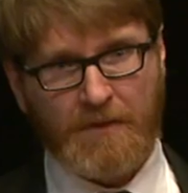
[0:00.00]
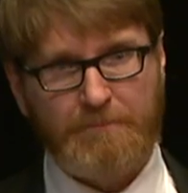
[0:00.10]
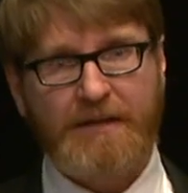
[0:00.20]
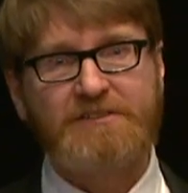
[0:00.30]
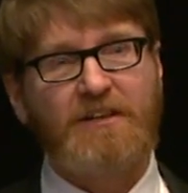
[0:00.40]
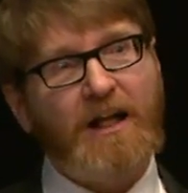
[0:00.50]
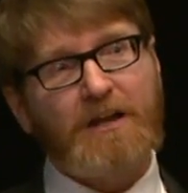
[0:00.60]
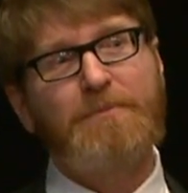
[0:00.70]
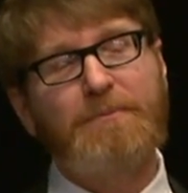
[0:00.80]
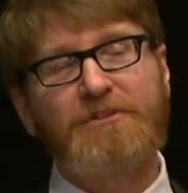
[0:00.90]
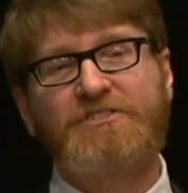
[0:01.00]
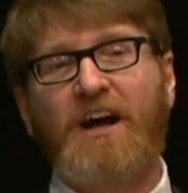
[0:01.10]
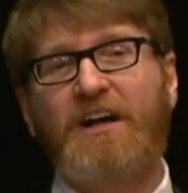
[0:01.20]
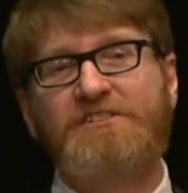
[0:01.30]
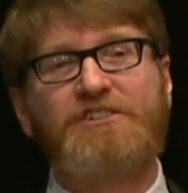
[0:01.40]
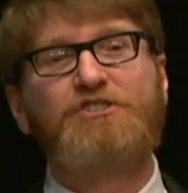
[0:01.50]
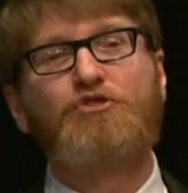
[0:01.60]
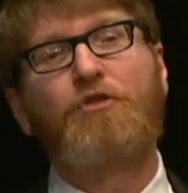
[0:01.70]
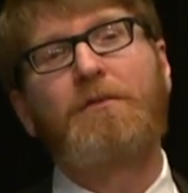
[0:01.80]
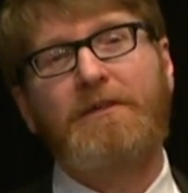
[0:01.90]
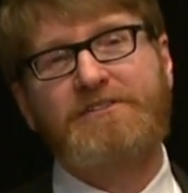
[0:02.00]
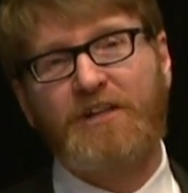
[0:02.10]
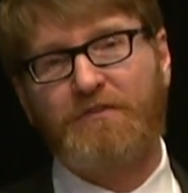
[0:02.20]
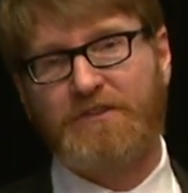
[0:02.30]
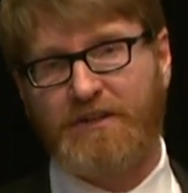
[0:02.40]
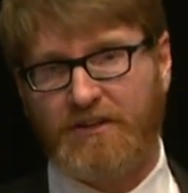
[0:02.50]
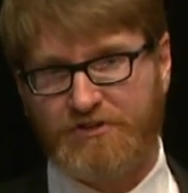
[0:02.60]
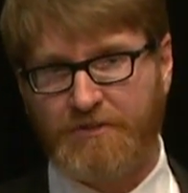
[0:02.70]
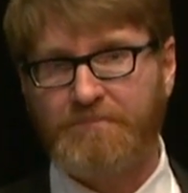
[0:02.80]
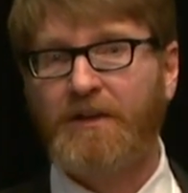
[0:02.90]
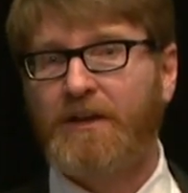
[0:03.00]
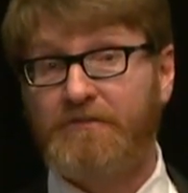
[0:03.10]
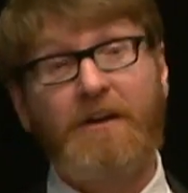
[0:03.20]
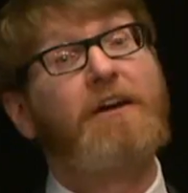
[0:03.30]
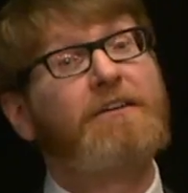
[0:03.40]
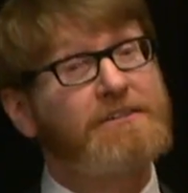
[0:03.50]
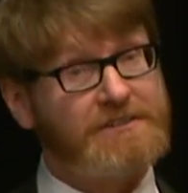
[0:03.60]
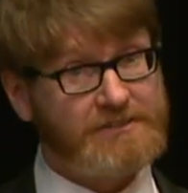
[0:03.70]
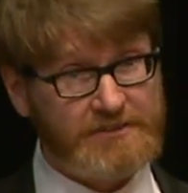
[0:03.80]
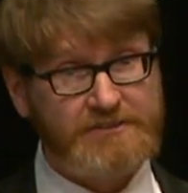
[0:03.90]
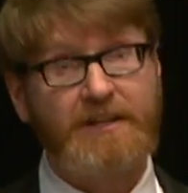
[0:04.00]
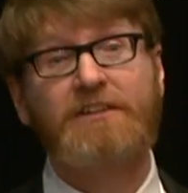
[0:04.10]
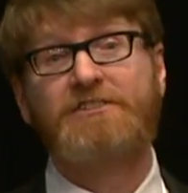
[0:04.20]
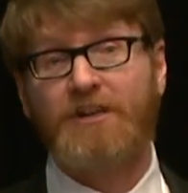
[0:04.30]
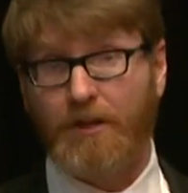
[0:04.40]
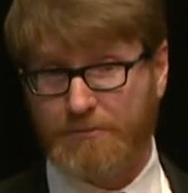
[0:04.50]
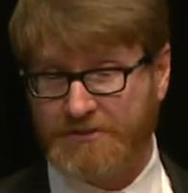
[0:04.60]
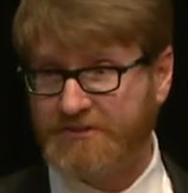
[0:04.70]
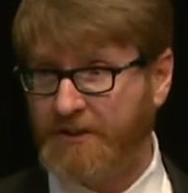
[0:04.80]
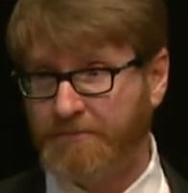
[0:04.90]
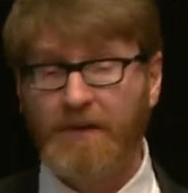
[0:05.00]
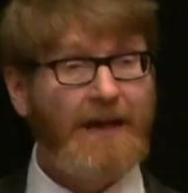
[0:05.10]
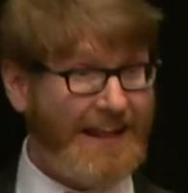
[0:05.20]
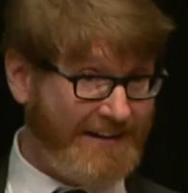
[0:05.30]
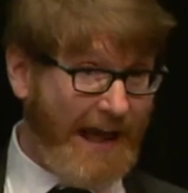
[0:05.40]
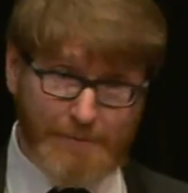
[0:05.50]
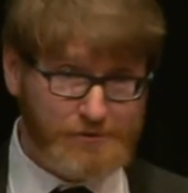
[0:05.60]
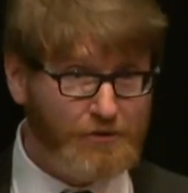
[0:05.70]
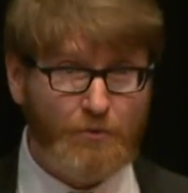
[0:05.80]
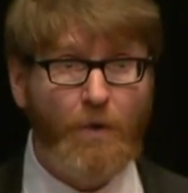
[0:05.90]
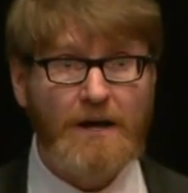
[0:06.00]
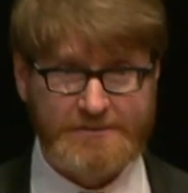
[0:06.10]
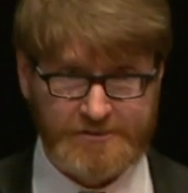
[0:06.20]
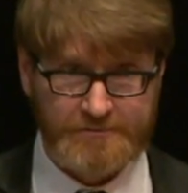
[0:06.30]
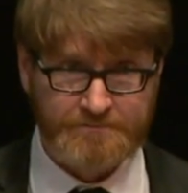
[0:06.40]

Because a lot of people saw it as extremely self-indulgent and very narcissistic and solipsistic, and it absolutely was.